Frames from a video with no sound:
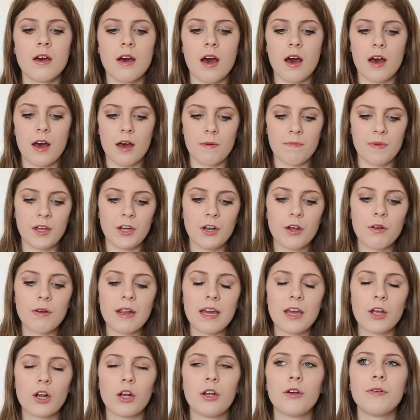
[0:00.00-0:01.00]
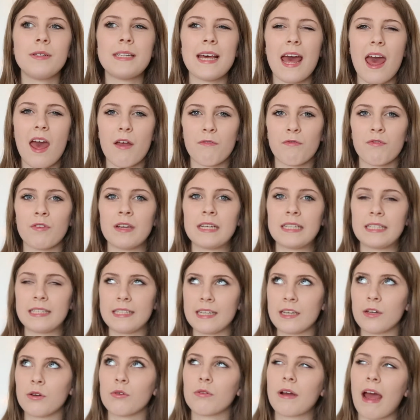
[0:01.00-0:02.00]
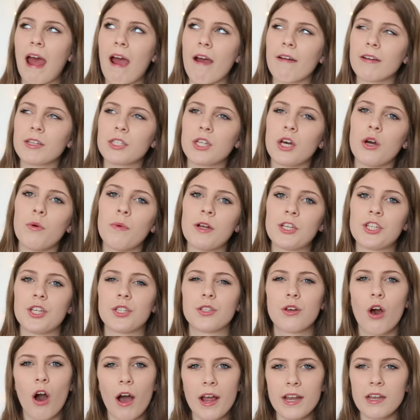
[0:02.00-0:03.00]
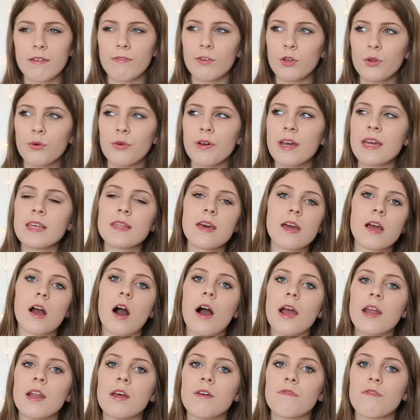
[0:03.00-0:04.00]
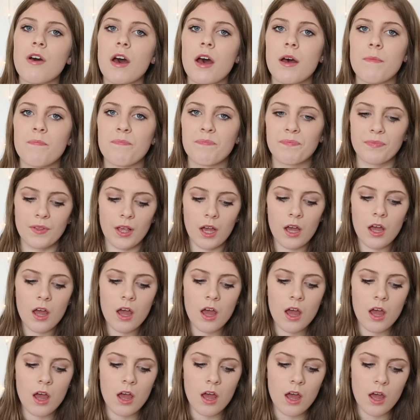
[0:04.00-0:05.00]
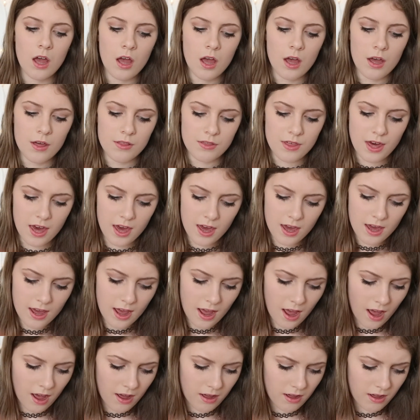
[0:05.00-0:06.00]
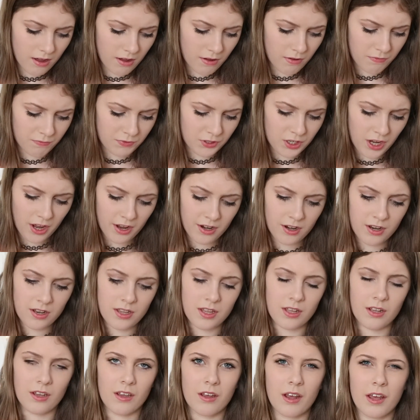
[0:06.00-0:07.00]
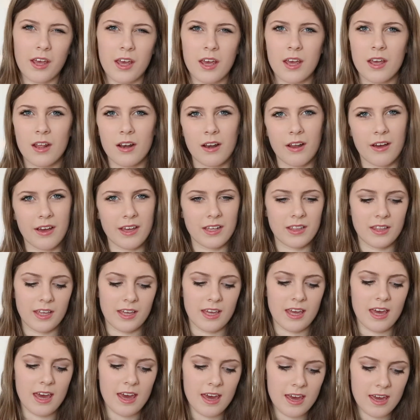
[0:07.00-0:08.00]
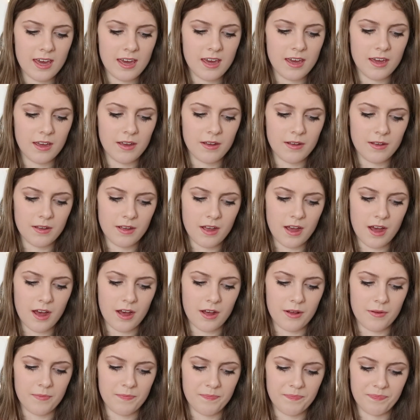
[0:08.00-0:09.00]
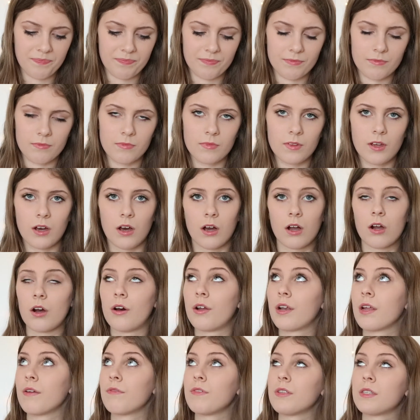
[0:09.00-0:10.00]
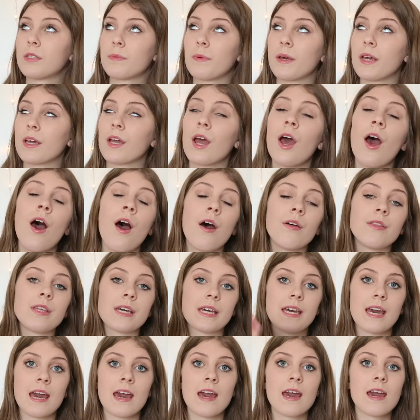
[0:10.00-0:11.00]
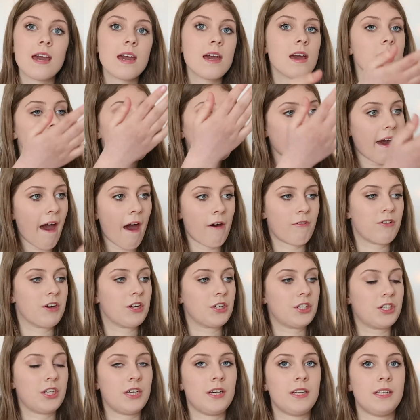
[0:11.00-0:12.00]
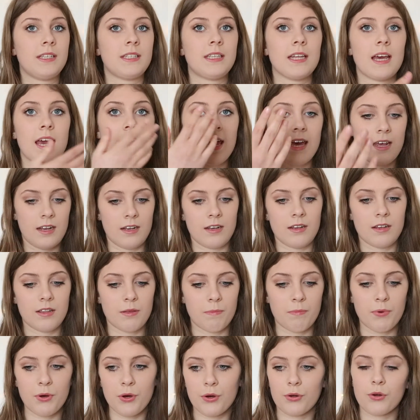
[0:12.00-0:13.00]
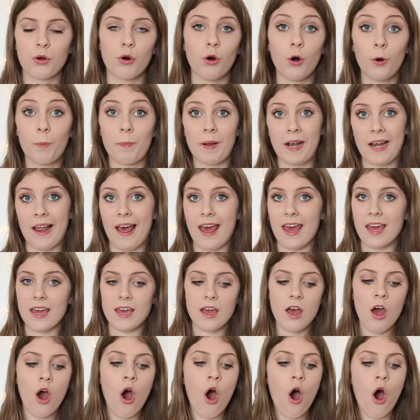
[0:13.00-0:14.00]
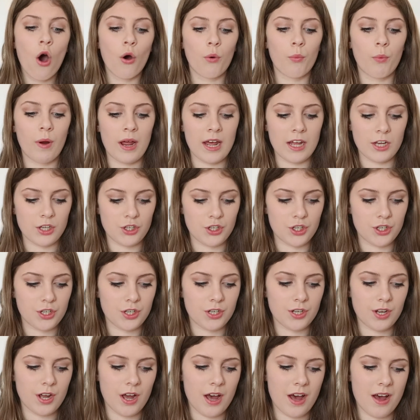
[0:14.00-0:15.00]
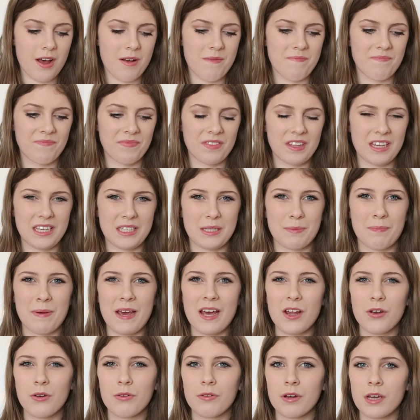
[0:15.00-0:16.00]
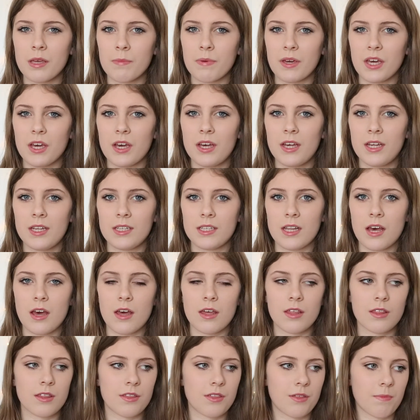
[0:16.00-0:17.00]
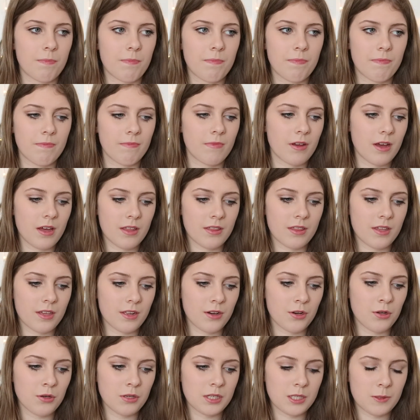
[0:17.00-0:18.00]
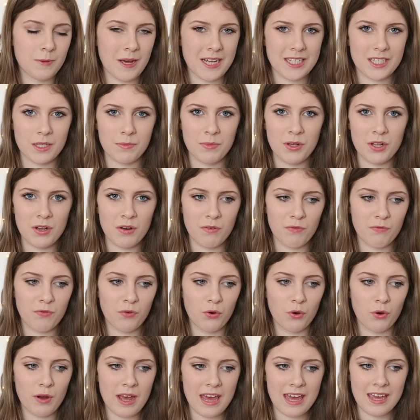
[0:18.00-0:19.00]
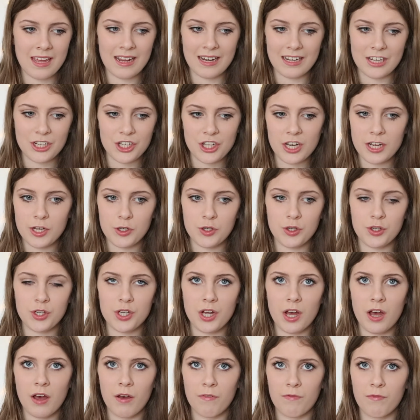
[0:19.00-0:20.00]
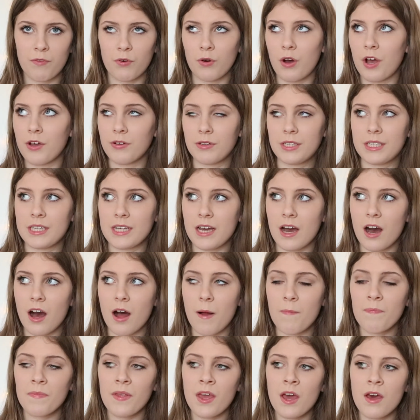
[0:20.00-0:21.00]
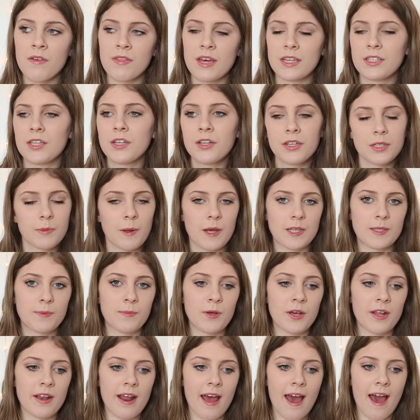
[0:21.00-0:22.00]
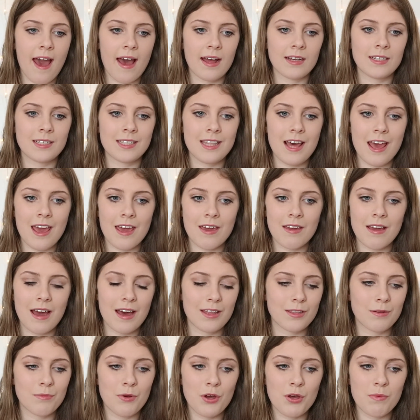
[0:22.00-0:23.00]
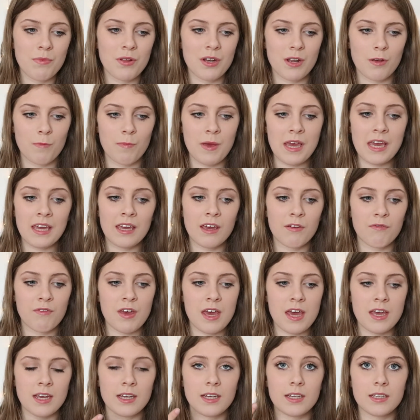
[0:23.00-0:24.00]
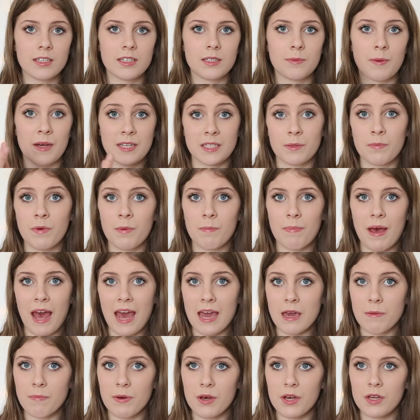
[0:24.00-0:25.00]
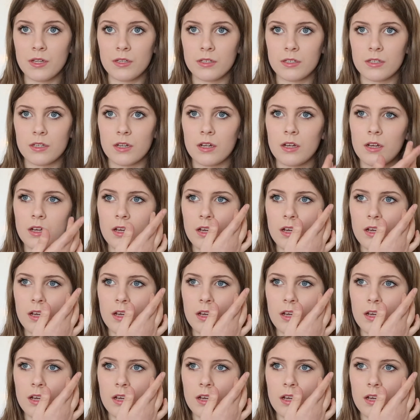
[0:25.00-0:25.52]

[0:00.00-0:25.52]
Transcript: They don't include every single character, which is kind of annoying. They kind of they have done the key I can't even speak. The key characters in the book or play, which is a bit annoying because the new specimen for English literature for OCR, there's a new specimen and they at the moment have been giving specimen papers.